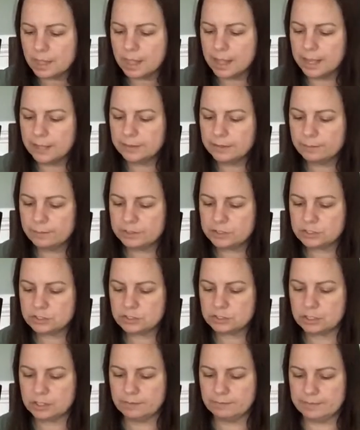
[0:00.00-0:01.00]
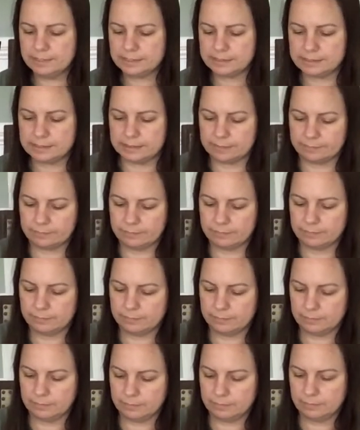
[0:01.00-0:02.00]
And then we just start mixing.
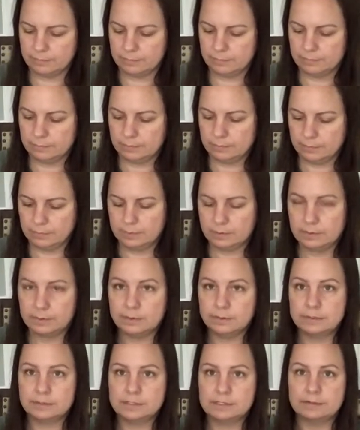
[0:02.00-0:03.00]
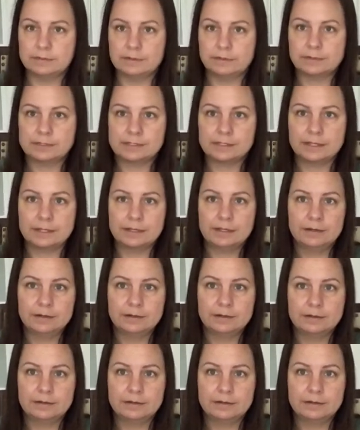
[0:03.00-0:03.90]
You see what it looks like here?